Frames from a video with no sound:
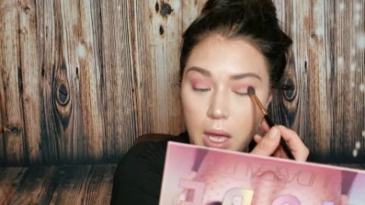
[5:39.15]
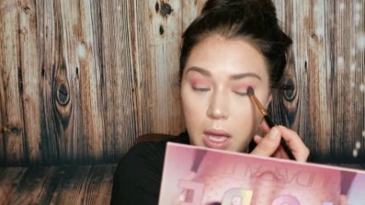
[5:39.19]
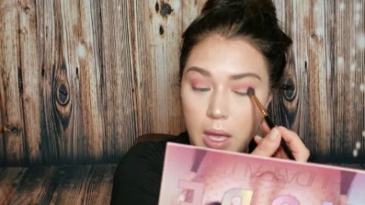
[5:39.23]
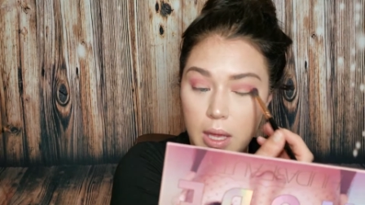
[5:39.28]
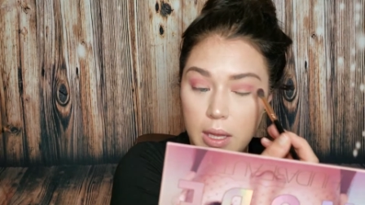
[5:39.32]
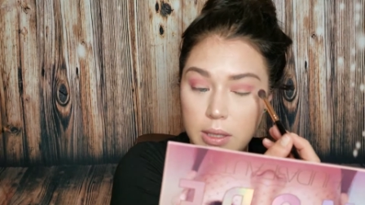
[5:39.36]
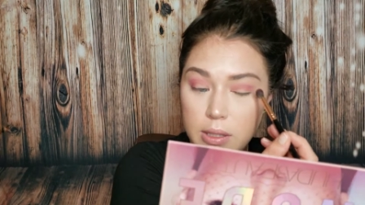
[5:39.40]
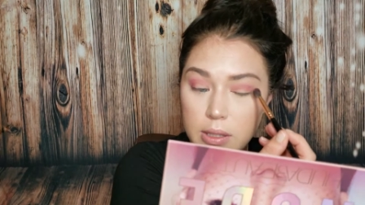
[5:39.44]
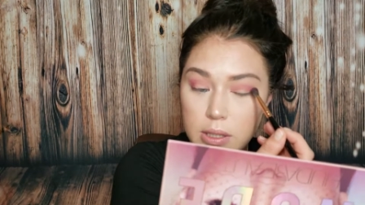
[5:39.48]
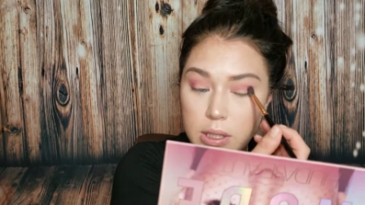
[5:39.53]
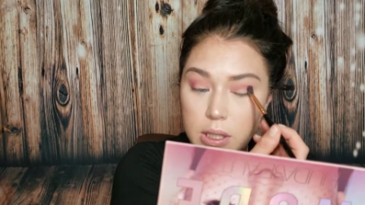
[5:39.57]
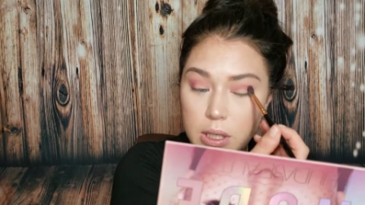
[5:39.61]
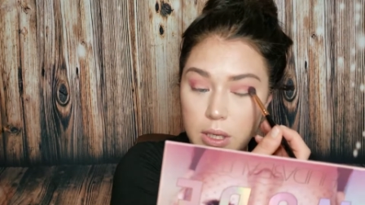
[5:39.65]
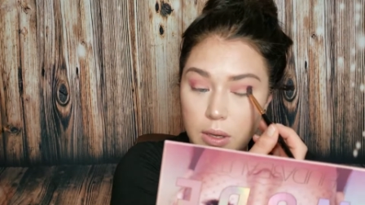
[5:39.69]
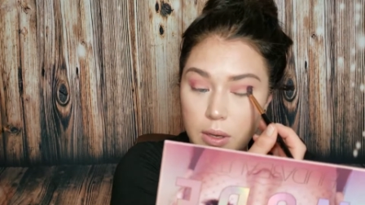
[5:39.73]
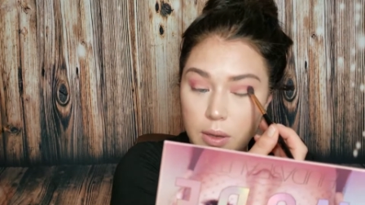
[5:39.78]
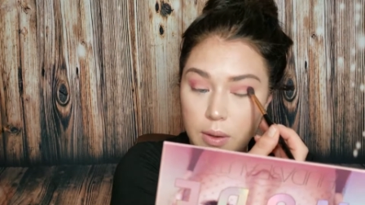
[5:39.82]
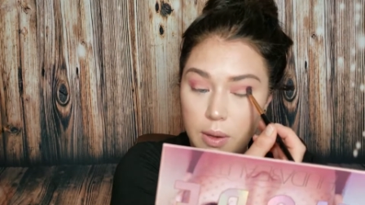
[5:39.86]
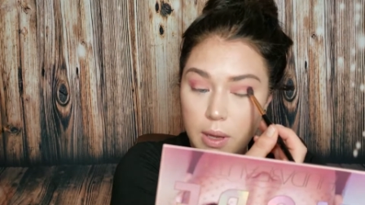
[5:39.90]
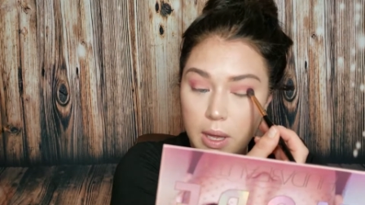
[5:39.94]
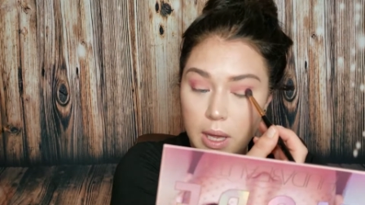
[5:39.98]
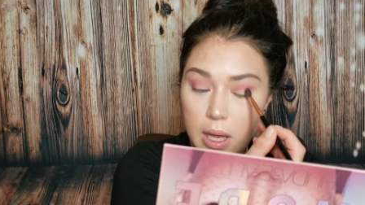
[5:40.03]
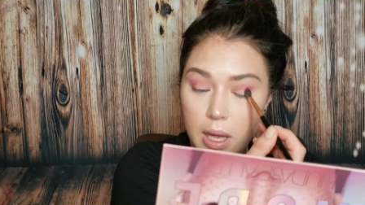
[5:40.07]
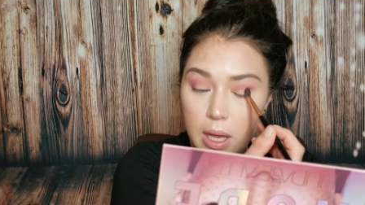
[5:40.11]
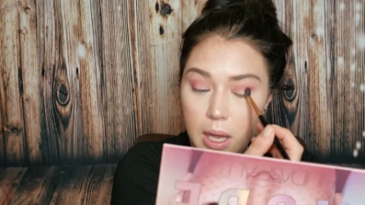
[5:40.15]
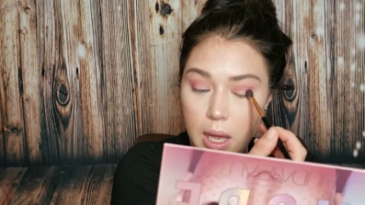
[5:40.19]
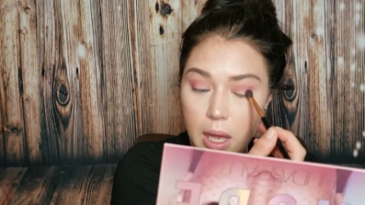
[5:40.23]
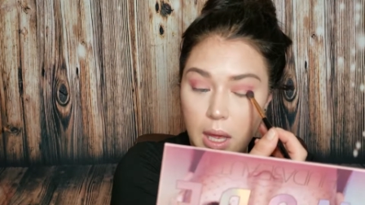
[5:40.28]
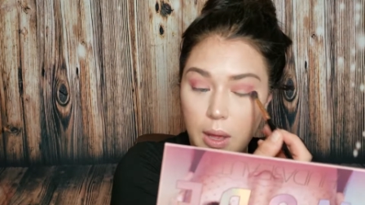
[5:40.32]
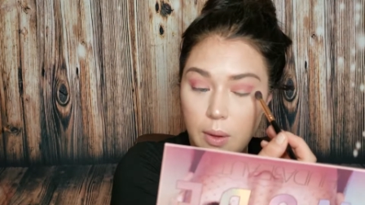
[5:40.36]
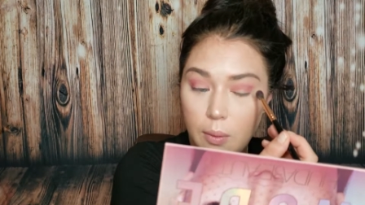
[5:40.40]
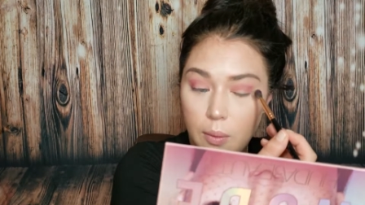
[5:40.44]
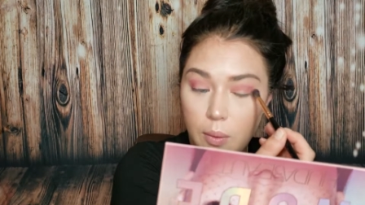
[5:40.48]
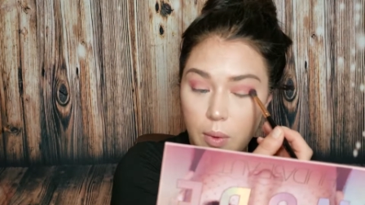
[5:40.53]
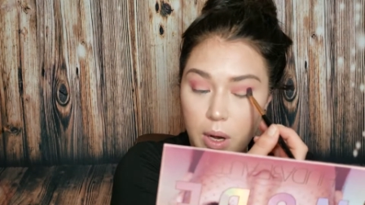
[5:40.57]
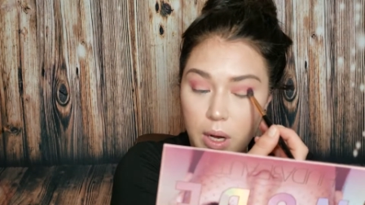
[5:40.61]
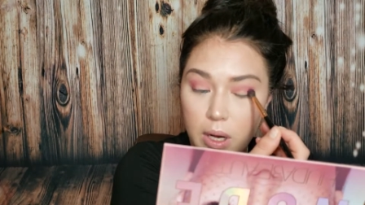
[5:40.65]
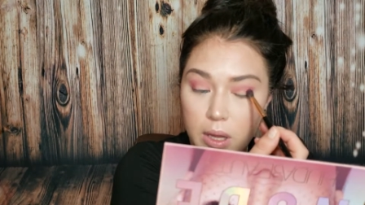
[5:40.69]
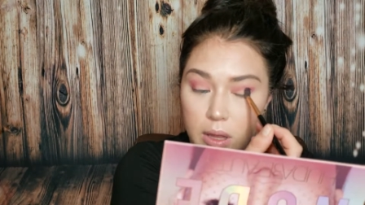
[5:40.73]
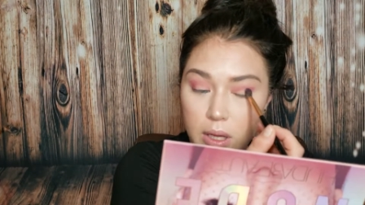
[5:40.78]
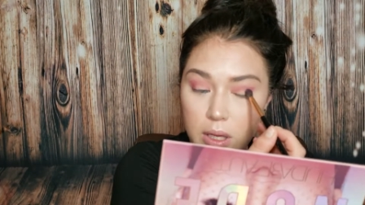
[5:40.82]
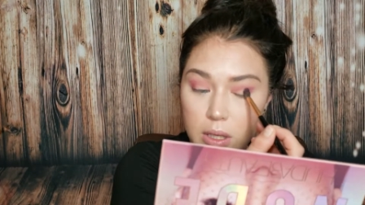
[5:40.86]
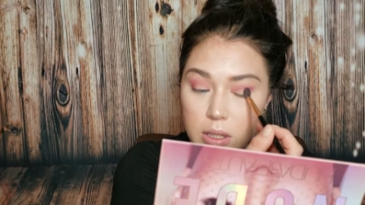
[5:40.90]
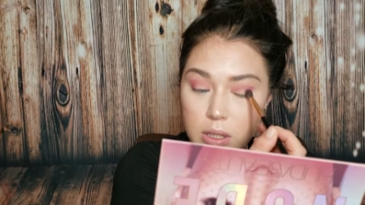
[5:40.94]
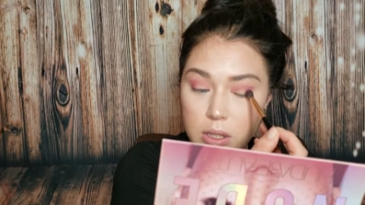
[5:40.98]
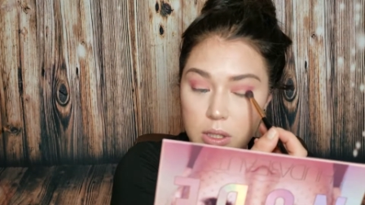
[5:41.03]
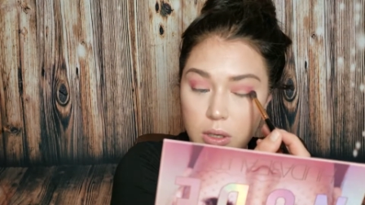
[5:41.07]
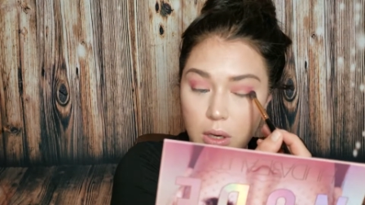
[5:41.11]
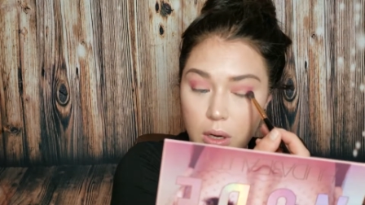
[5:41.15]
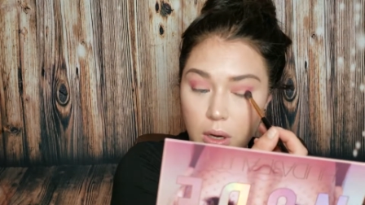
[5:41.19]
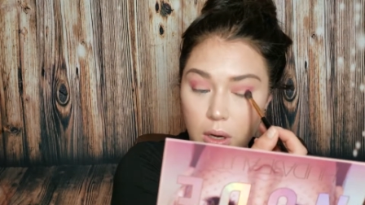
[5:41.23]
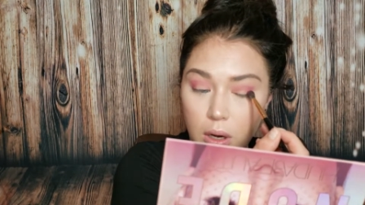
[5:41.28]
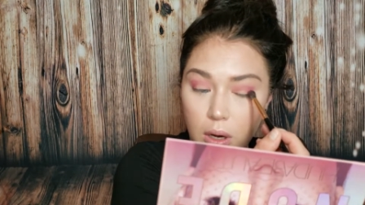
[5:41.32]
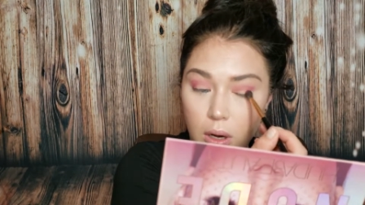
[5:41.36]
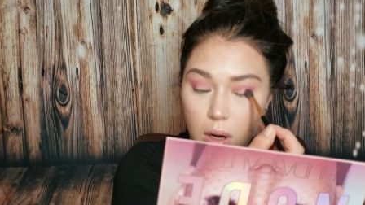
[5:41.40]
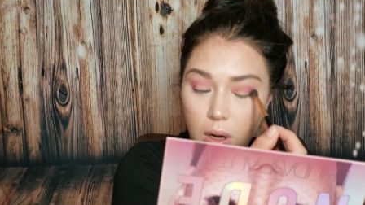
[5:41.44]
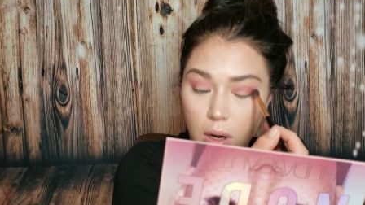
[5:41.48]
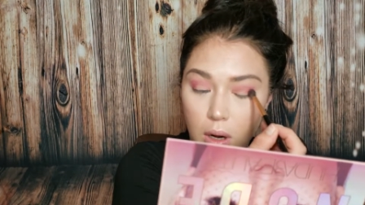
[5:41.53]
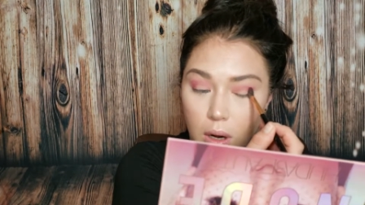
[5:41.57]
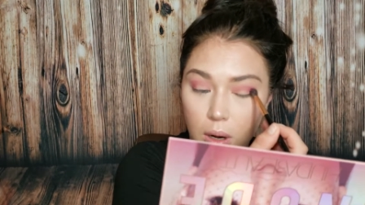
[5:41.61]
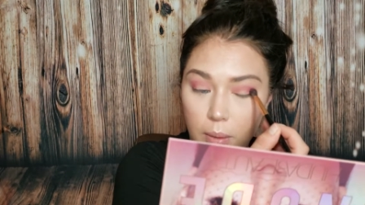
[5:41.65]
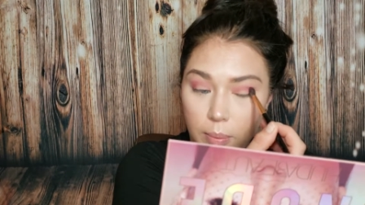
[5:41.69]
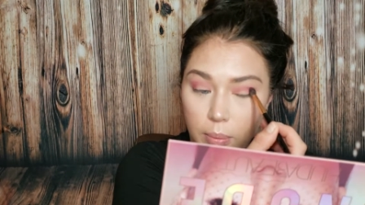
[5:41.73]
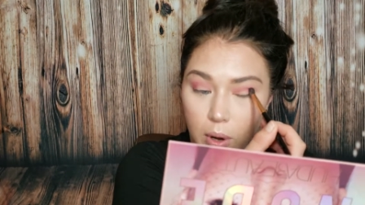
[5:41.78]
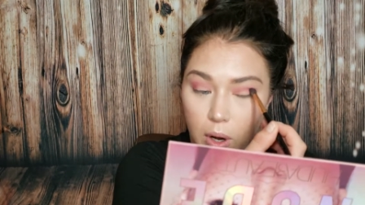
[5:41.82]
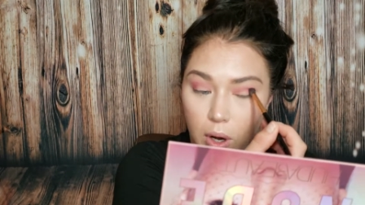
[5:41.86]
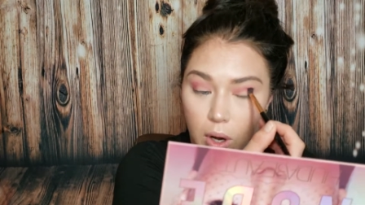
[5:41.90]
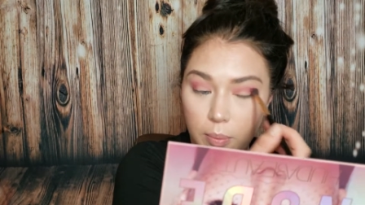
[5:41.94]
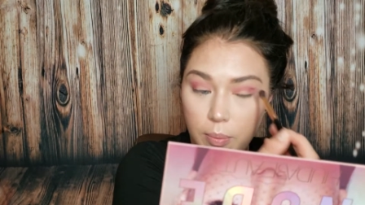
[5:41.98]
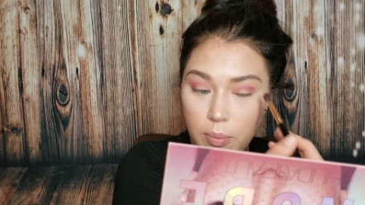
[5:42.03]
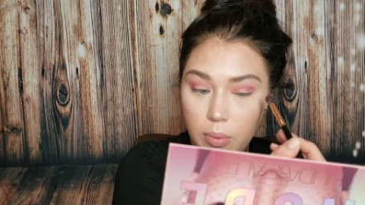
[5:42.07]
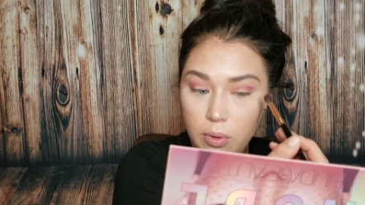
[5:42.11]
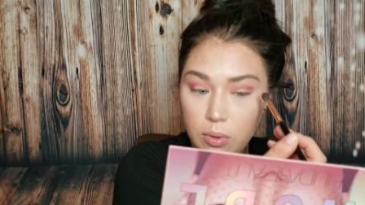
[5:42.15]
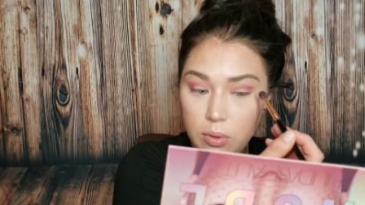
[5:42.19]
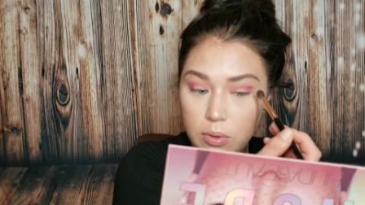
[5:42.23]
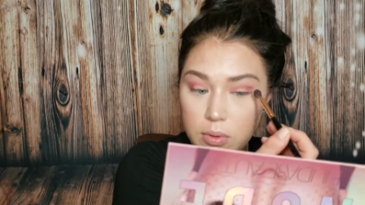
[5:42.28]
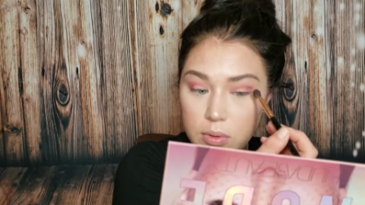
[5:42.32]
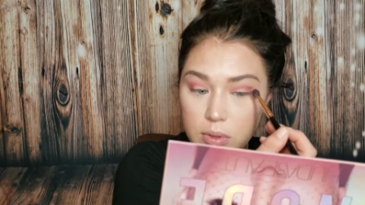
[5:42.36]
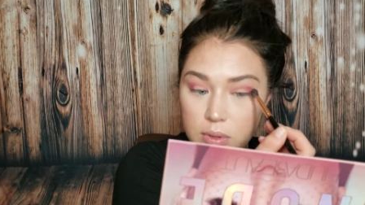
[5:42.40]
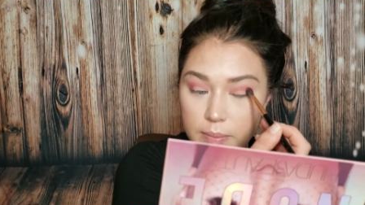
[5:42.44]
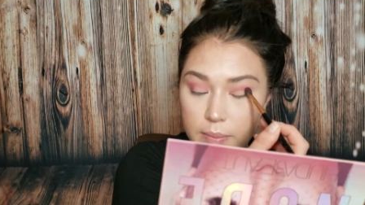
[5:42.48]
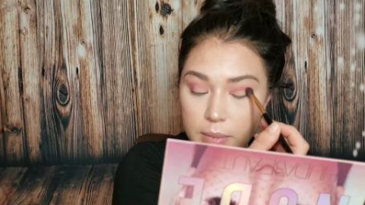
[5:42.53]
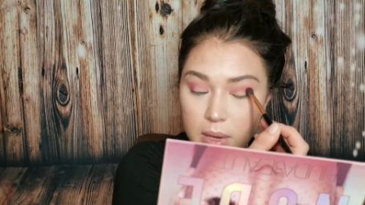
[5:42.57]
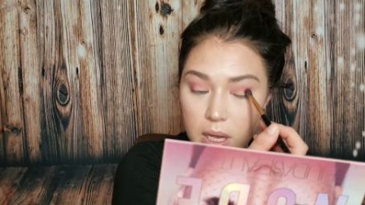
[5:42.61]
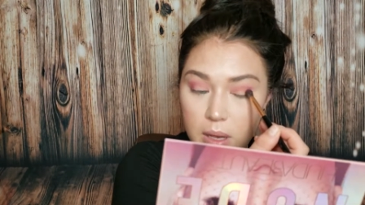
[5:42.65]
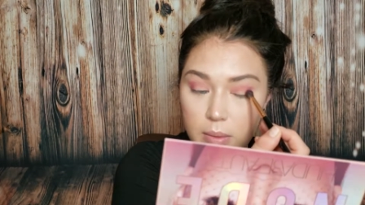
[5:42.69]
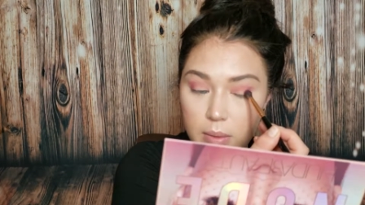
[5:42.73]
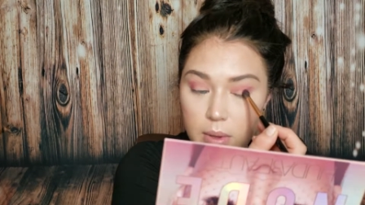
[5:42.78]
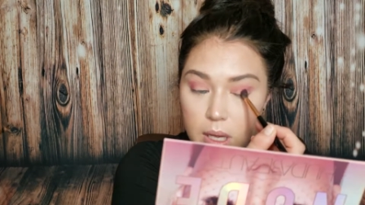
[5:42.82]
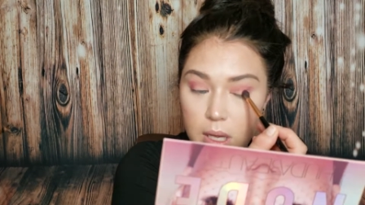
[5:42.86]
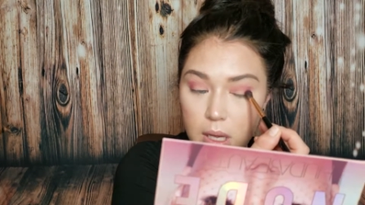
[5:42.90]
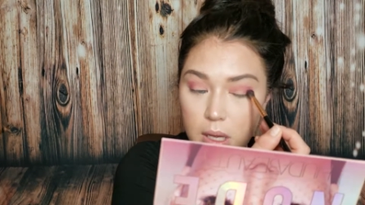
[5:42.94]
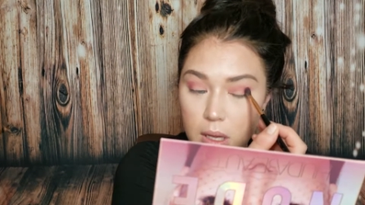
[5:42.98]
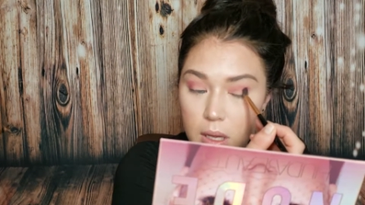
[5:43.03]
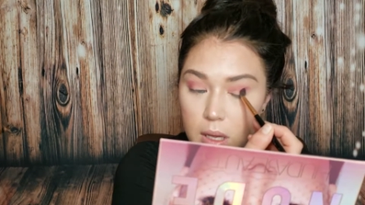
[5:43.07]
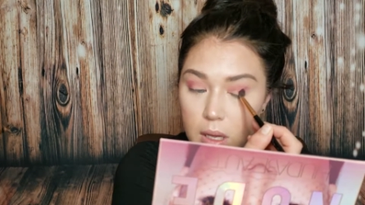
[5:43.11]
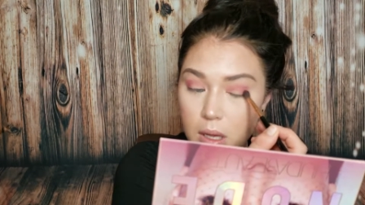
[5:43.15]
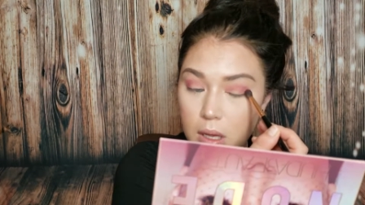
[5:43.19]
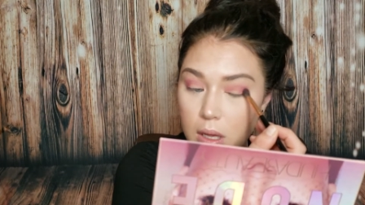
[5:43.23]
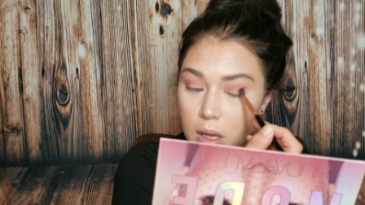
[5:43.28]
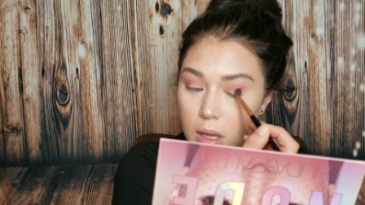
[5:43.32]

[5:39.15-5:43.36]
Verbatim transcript: into one of the darker purples, maybe,